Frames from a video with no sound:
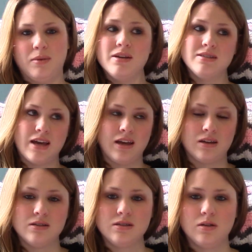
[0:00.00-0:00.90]
his
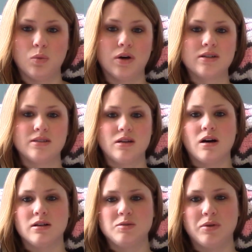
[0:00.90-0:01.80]
aunt works at the
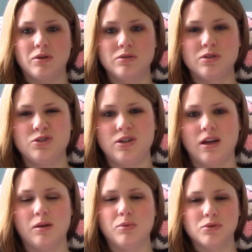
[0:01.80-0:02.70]
hospital, so she
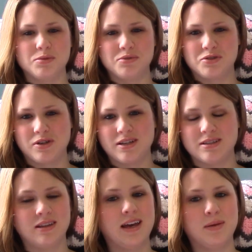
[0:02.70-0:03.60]
kind of pulled some strings
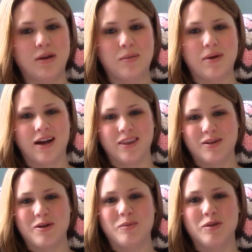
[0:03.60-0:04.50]
and let him come back in
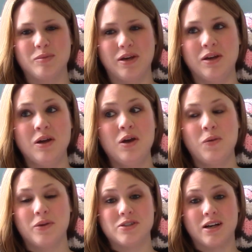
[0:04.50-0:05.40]
the room with me,
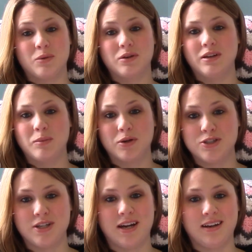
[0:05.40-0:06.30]
which I really
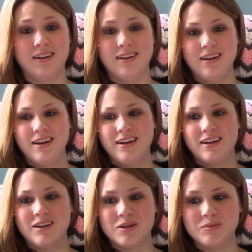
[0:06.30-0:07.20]
appreciated,
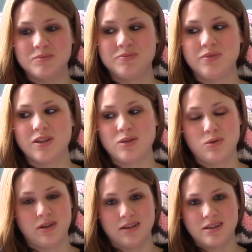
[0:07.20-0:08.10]
because it
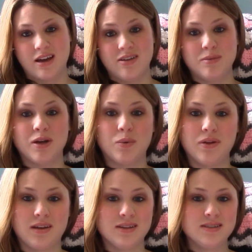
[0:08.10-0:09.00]
was nice to have him there
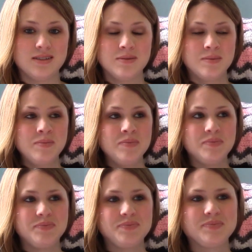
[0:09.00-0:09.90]
with us.
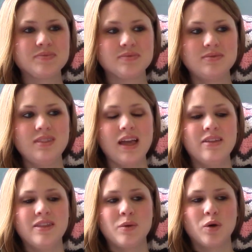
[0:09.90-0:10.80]
And
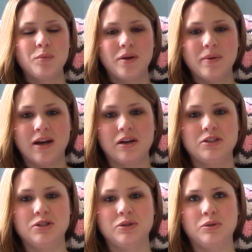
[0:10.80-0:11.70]
then they rolled me back
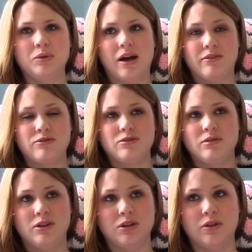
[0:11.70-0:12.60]
to,
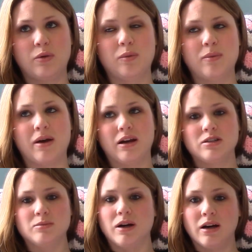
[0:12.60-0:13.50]
they rolled me back
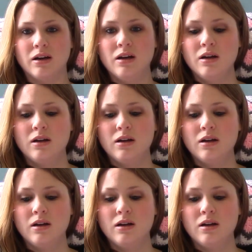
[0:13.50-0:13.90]
to my